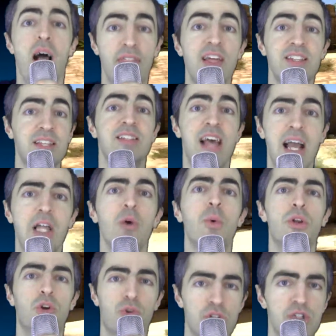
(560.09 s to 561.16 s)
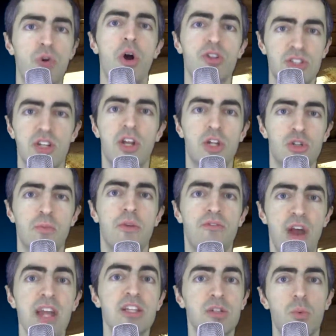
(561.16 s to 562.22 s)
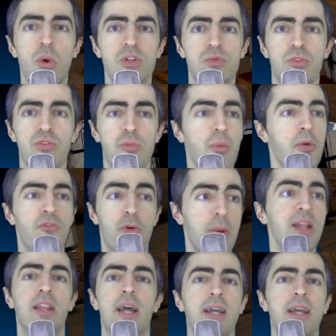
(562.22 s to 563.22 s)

And that's exactly what Crisscross Conundrum Advanced was with for me.